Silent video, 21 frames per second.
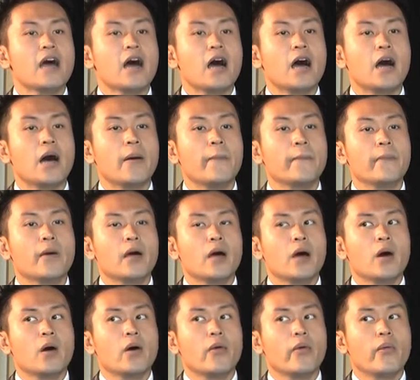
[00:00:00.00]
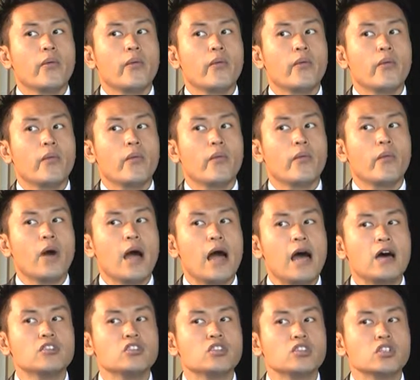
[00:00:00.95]

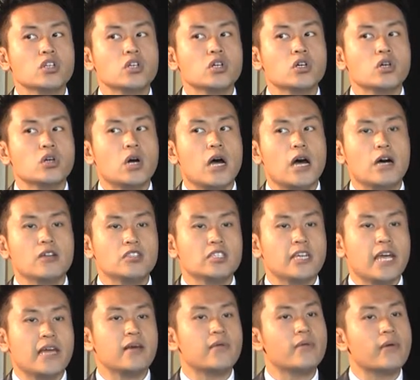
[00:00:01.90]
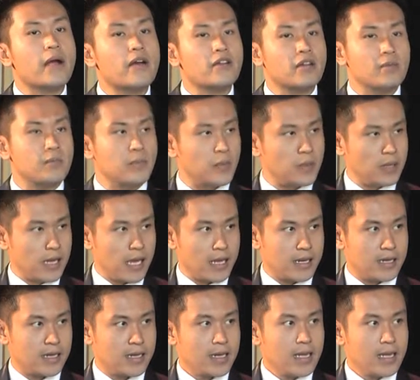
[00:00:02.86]
how to go, how to get around in Phuket?"